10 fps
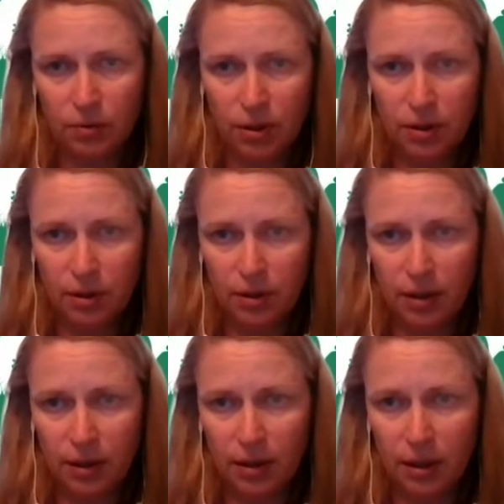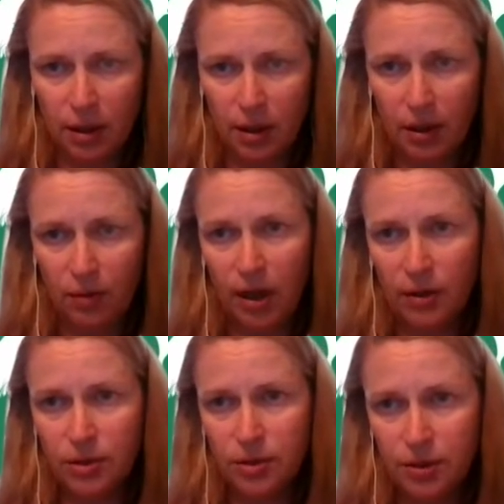What, like, how
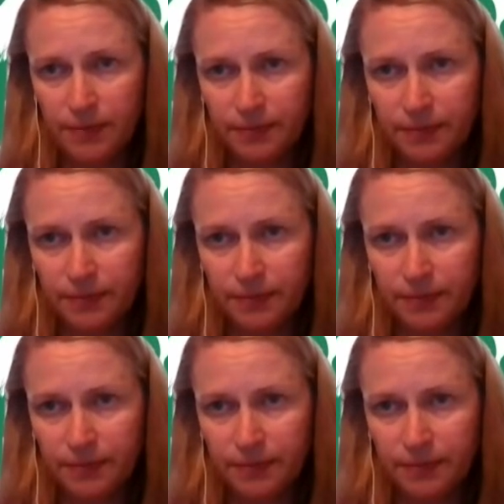do you do